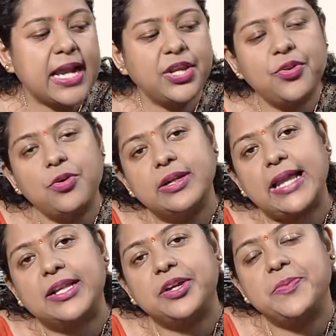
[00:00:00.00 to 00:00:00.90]
And
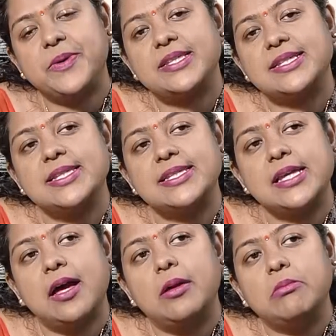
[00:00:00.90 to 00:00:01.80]

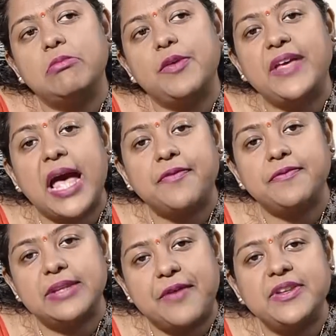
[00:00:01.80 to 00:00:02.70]
Talcott-Parsons, we
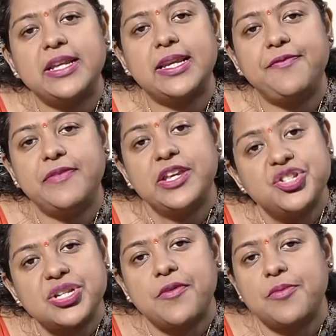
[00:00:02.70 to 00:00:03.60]
have definitely
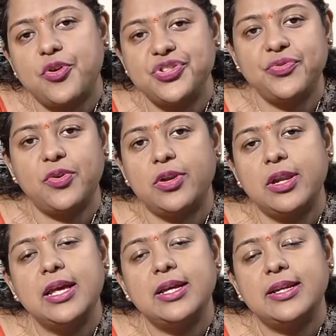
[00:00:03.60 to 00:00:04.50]
finished our module on
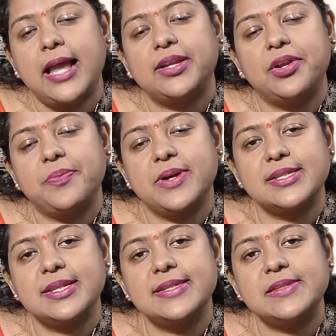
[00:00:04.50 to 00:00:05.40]

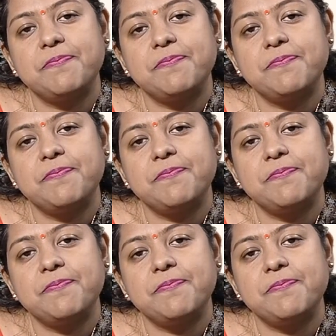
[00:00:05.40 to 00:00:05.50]
Talcott-Parsons.